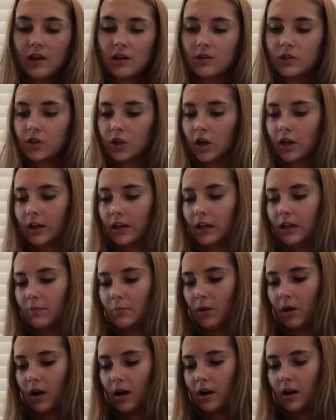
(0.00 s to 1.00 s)
turkey
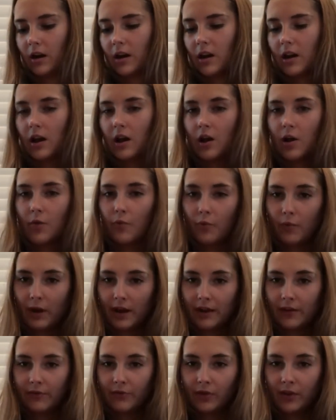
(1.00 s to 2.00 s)
part, white
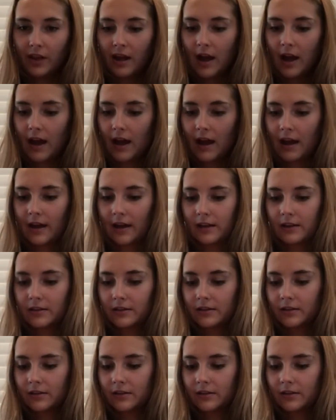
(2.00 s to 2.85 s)
for the eyes,